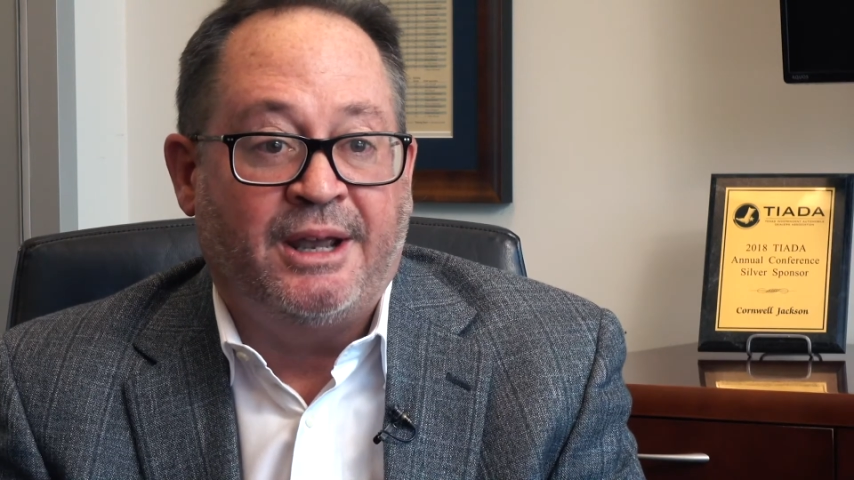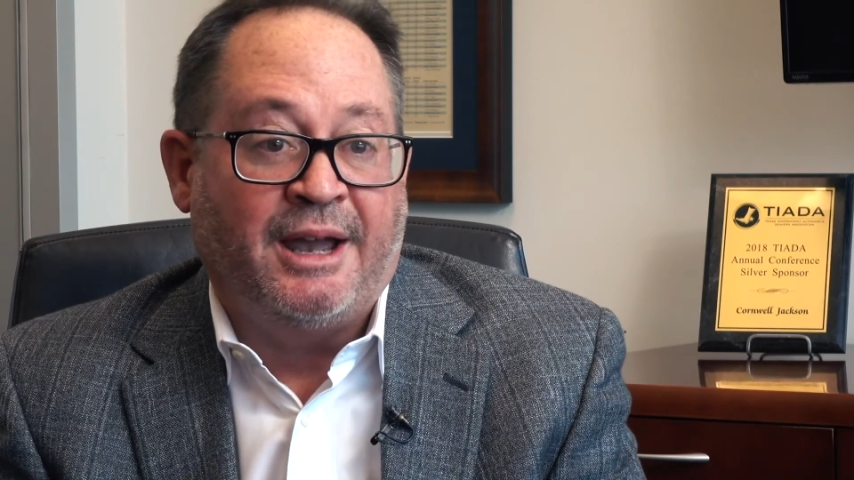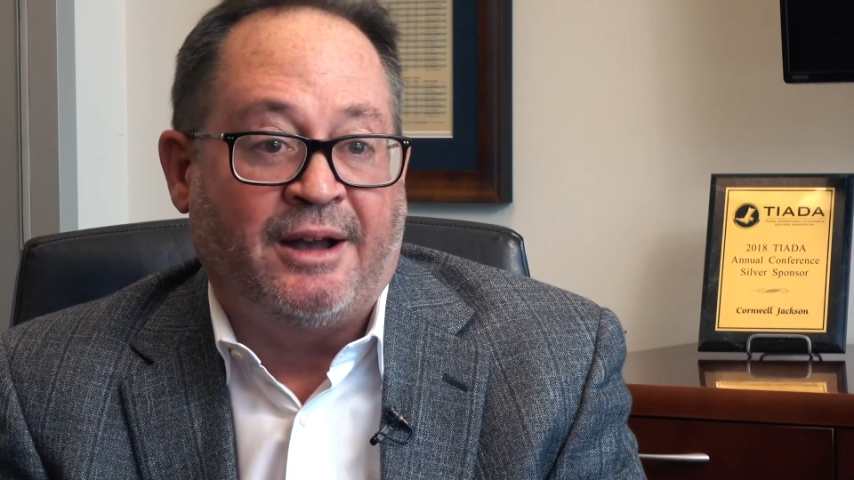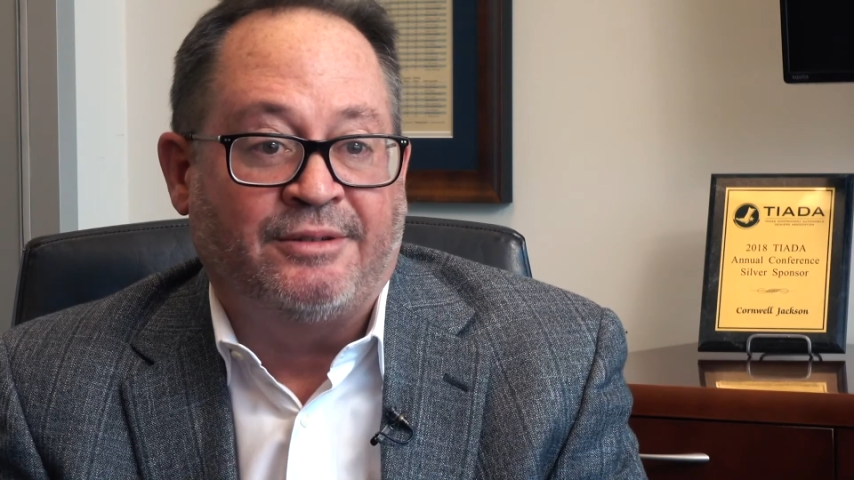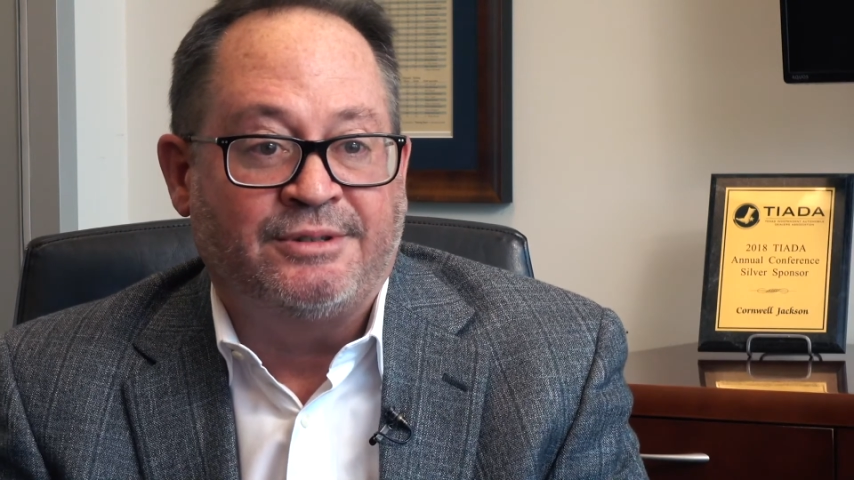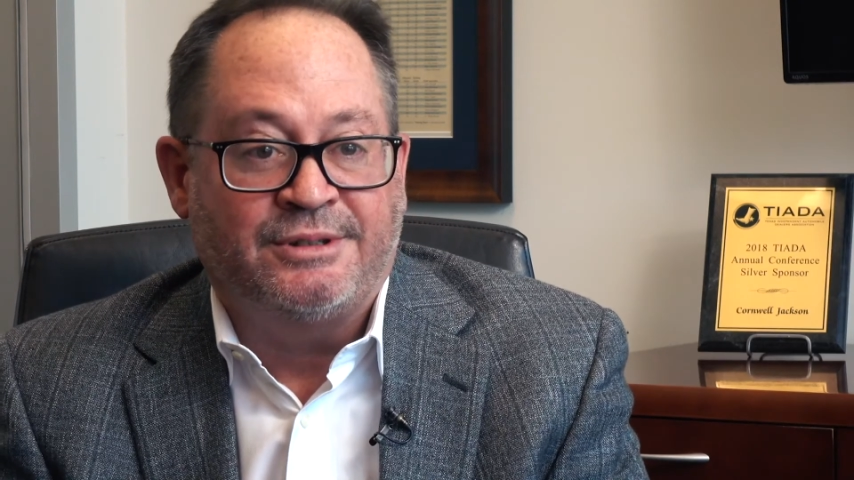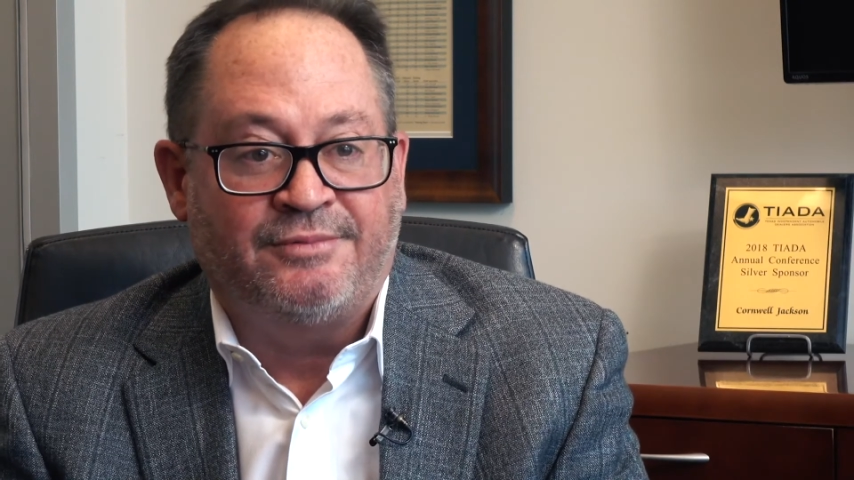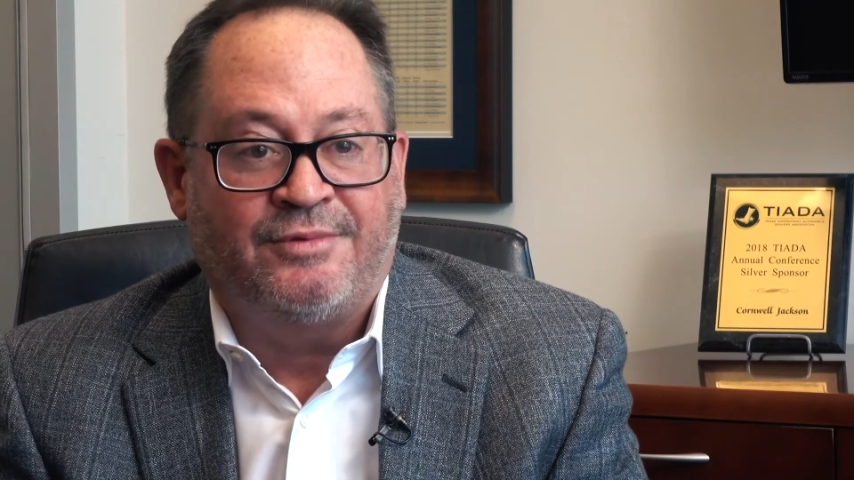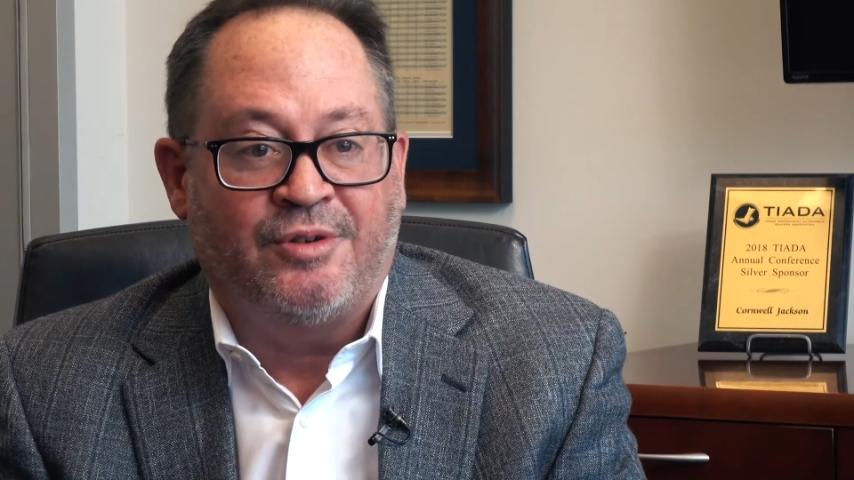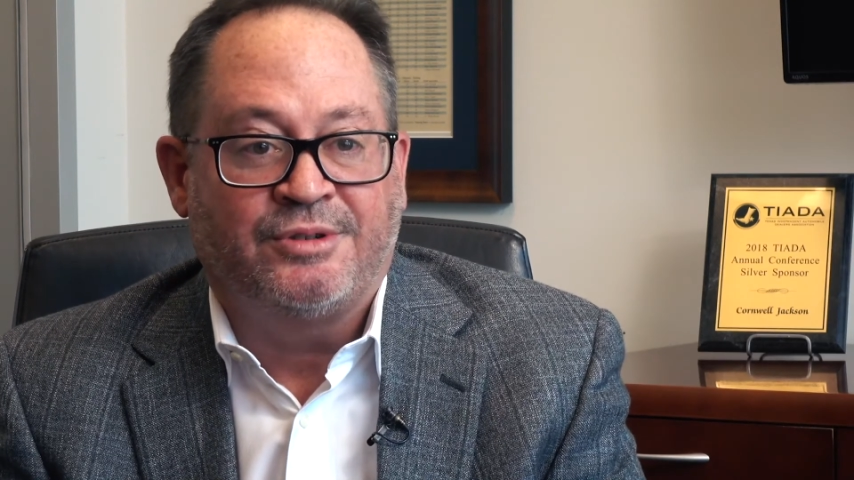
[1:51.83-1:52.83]
accountants
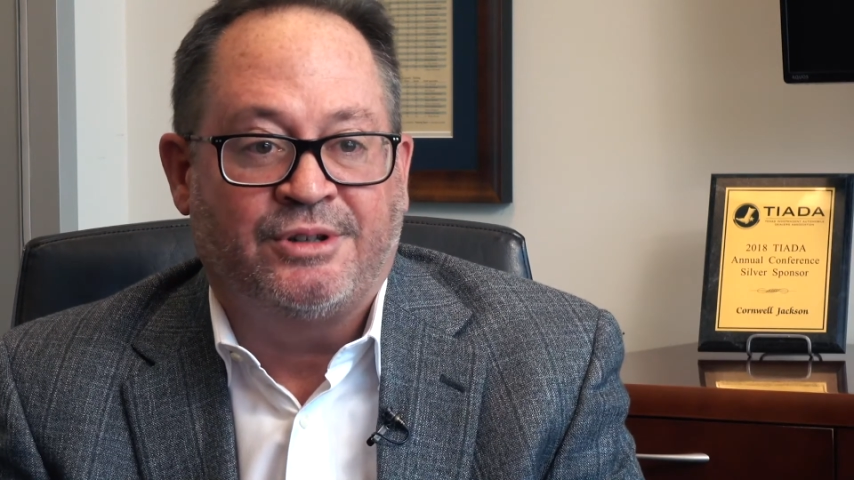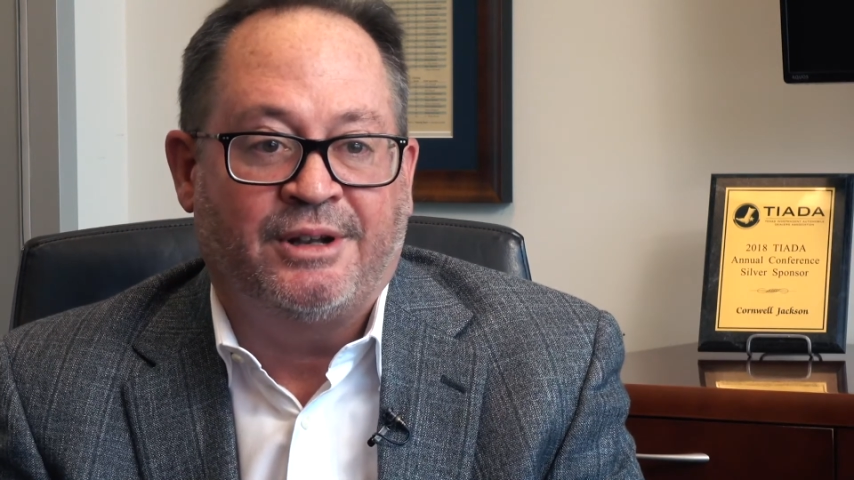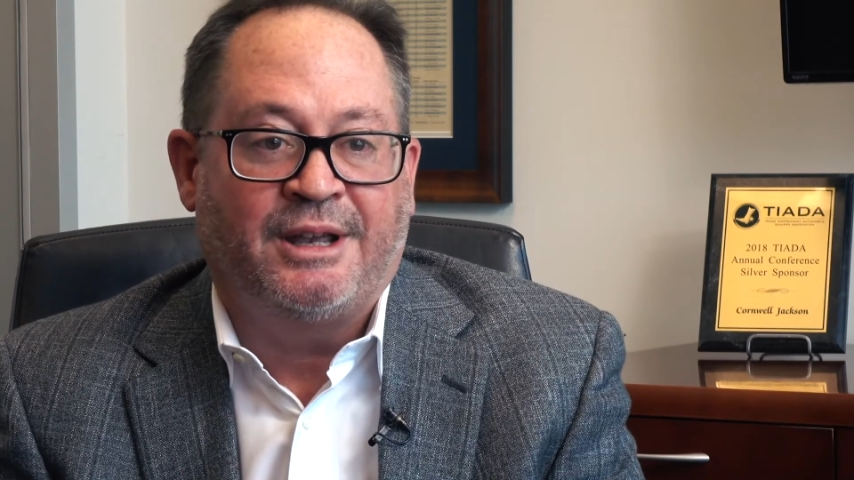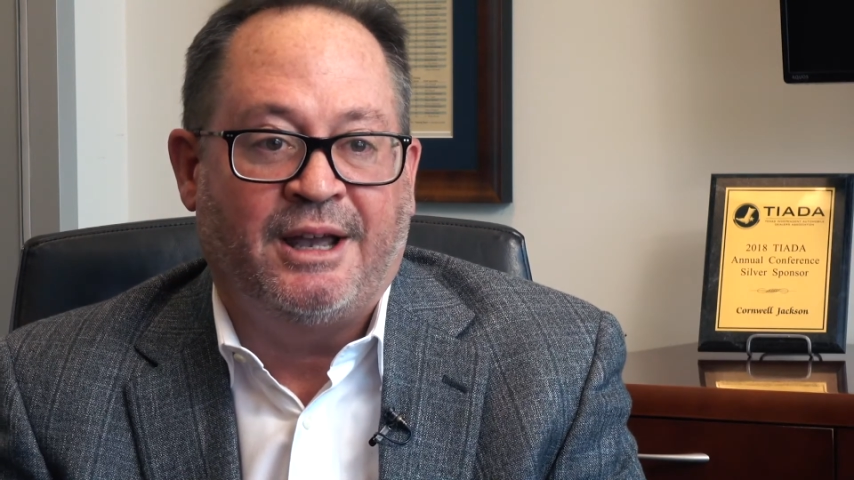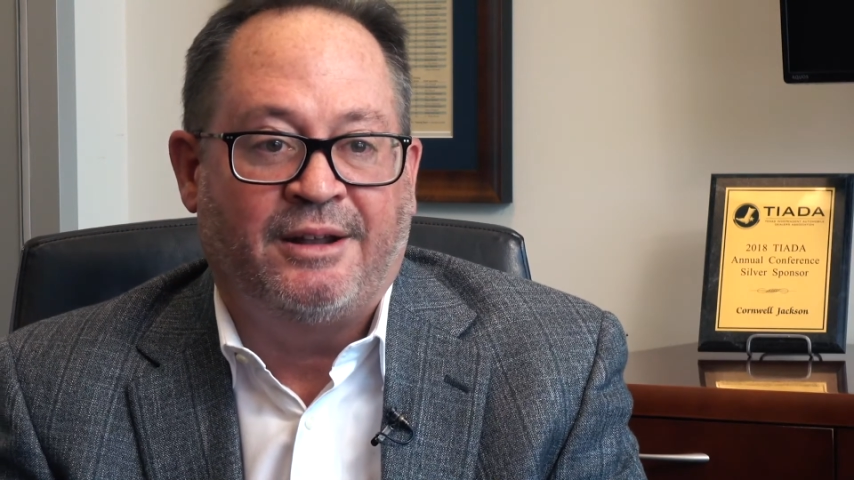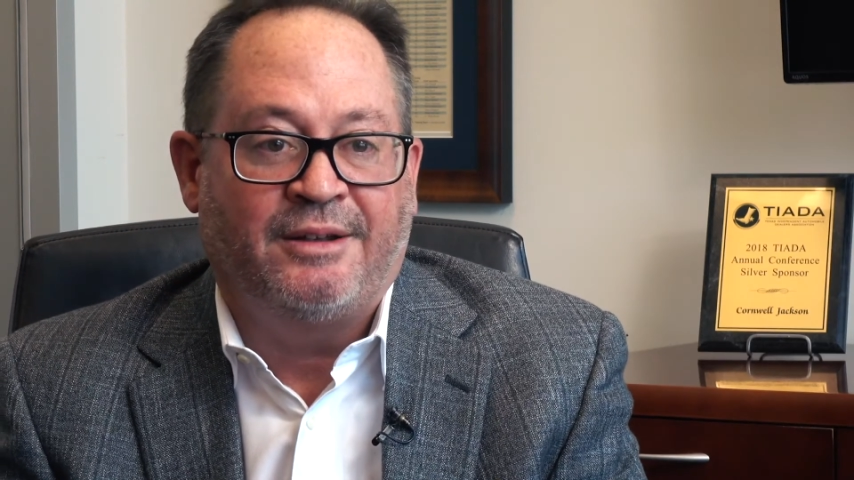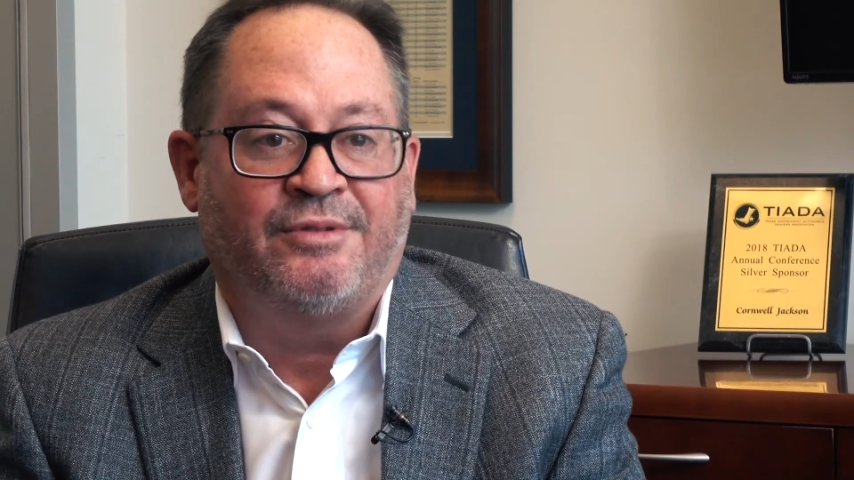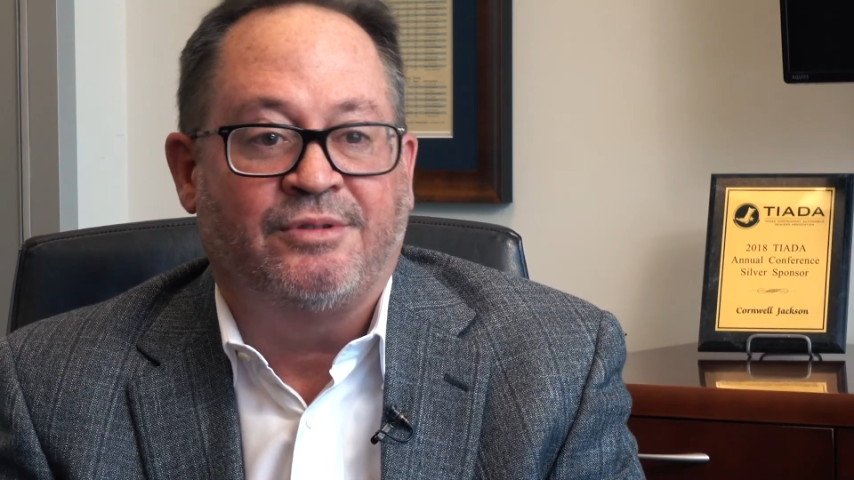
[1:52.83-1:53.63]
and focus on accounting